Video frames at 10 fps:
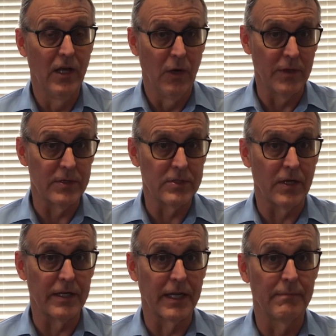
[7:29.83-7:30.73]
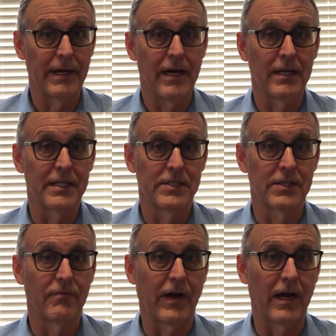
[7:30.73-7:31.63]
what they're talking about is an
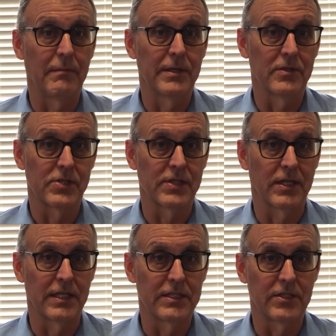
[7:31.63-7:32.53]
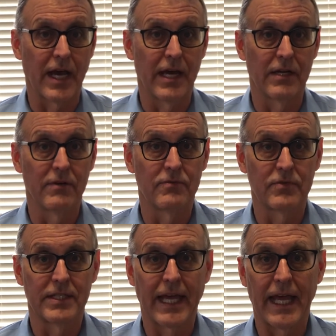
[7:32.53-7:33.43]
environmental study to kind
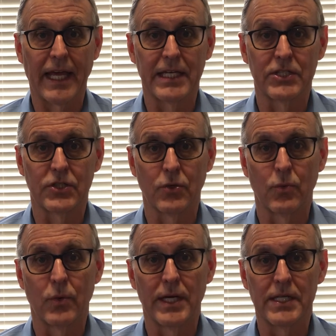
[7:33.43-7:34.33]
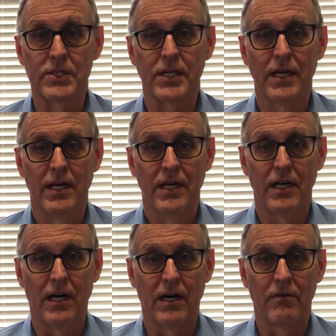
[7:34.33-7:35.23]
of gauge the risk
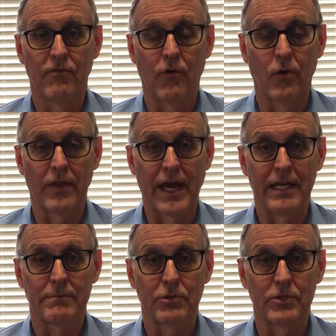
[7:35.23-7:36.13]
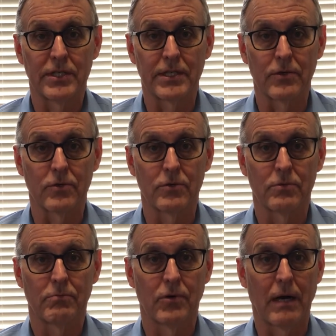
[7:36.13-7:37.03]
for that particular
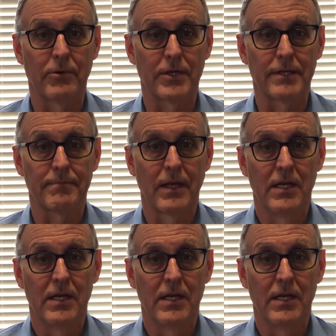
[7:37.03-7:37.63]
property.